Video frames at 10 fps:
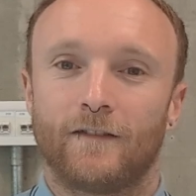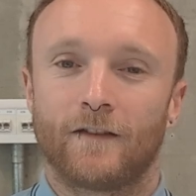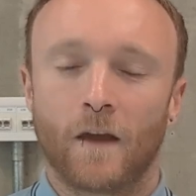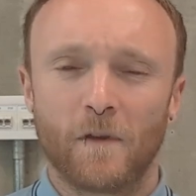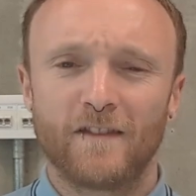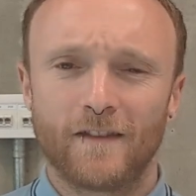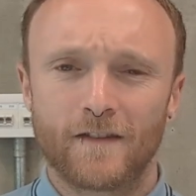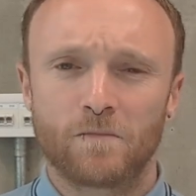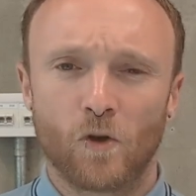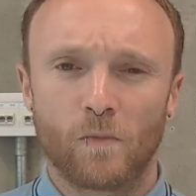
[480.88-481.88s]
to come into
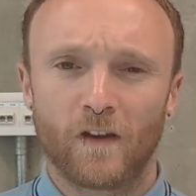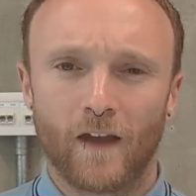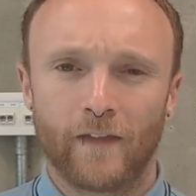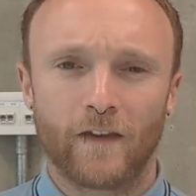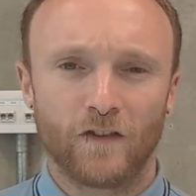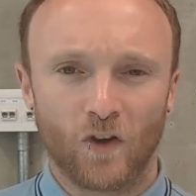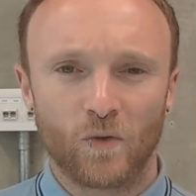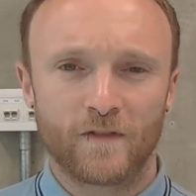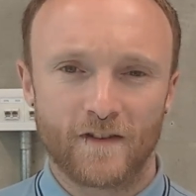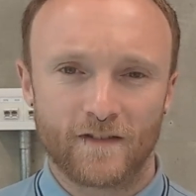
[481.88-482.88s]
this moment and then
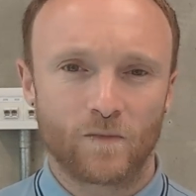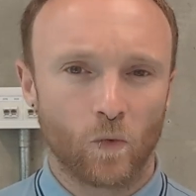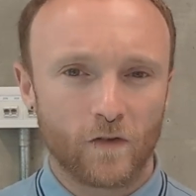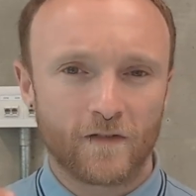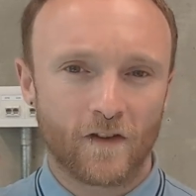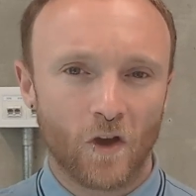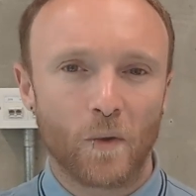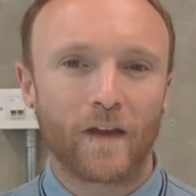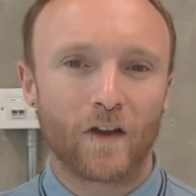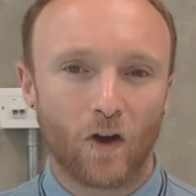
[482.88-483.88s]
notice what's
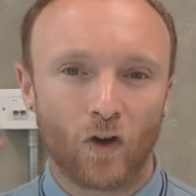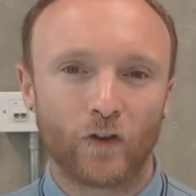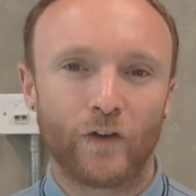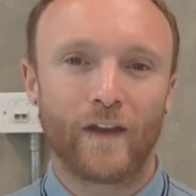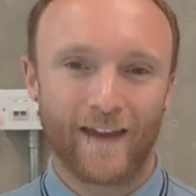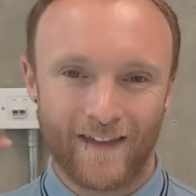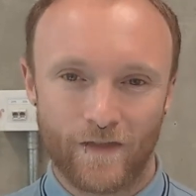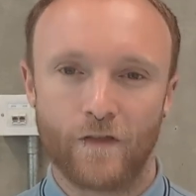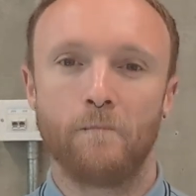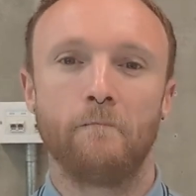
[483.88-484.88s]
going on
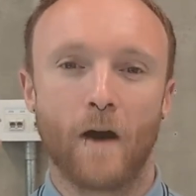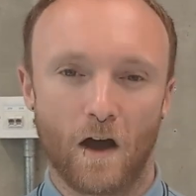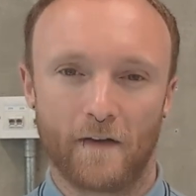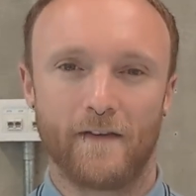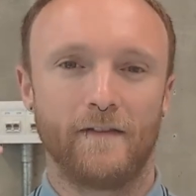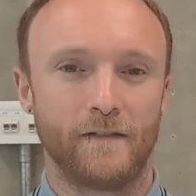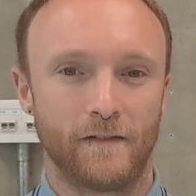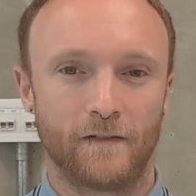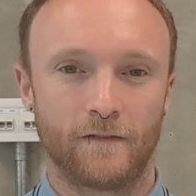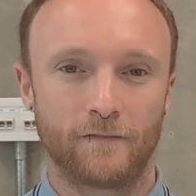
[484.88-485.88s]
in the mind.
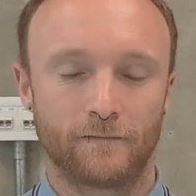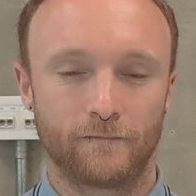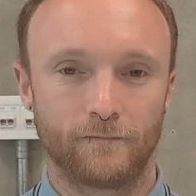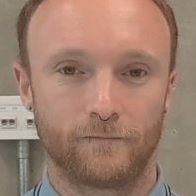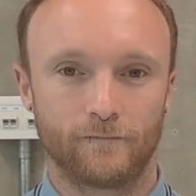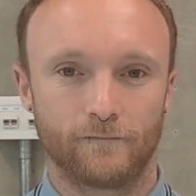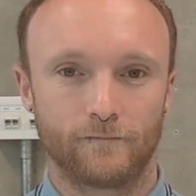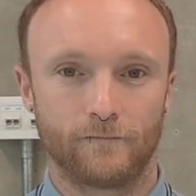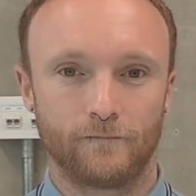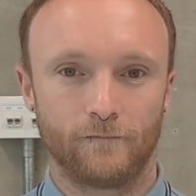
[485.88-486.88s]

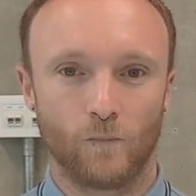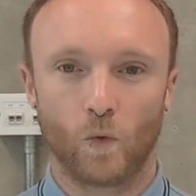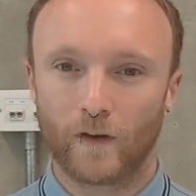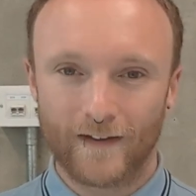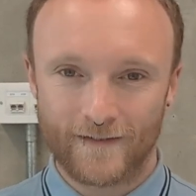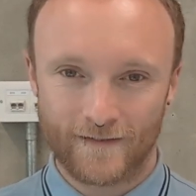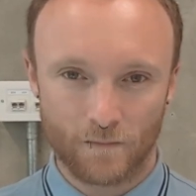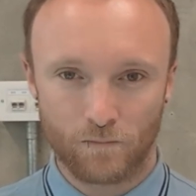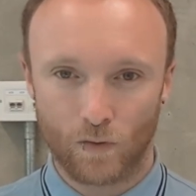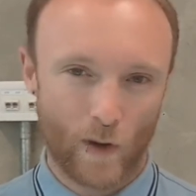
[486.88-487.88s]
What is
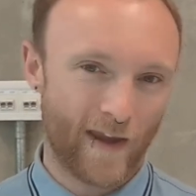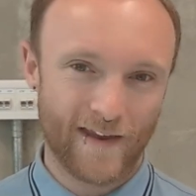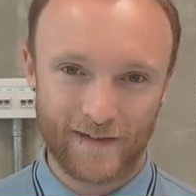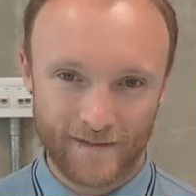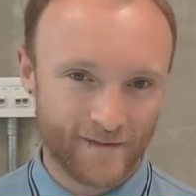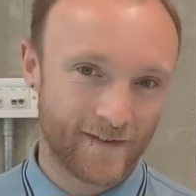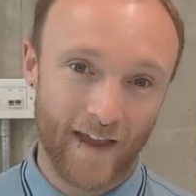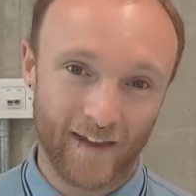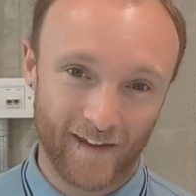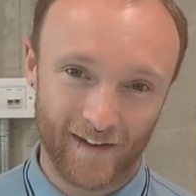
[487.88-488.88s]
the brain
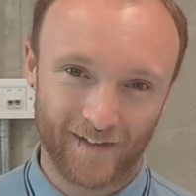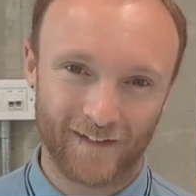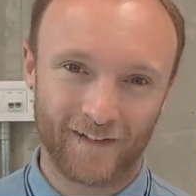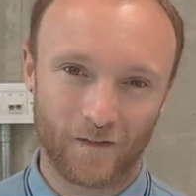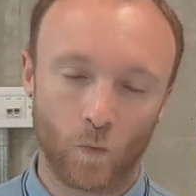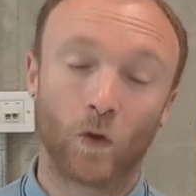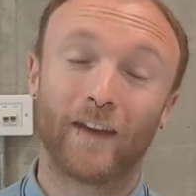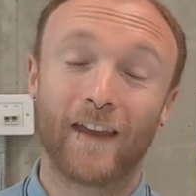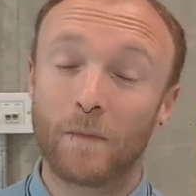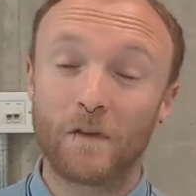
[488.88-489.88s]
saying?
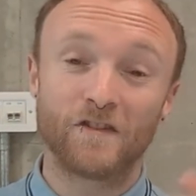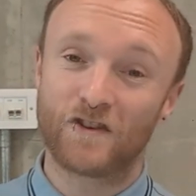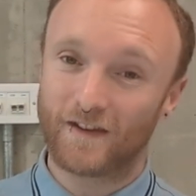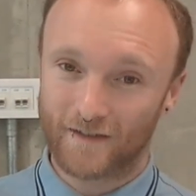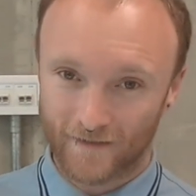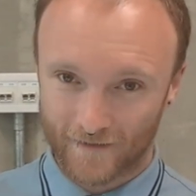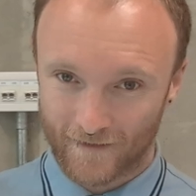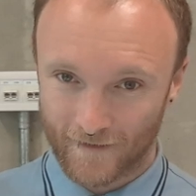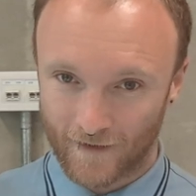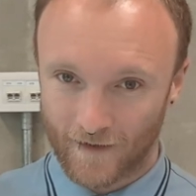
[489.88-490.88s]
What
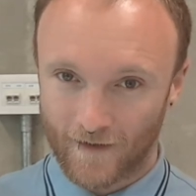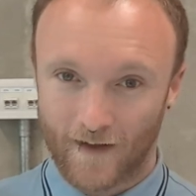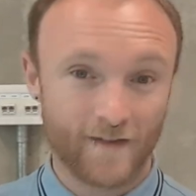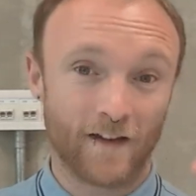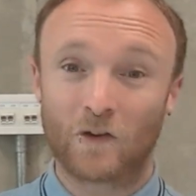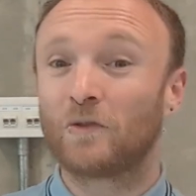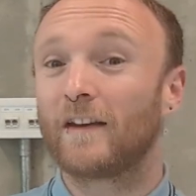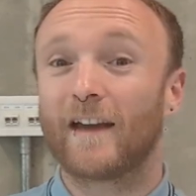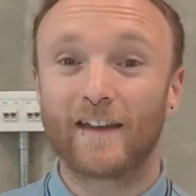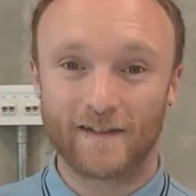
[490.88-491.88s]
images is it
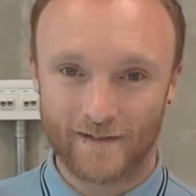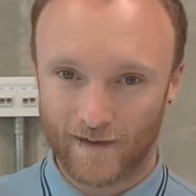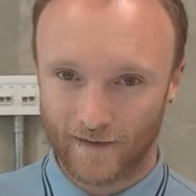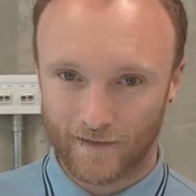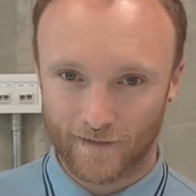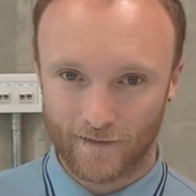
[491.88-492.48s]
creating?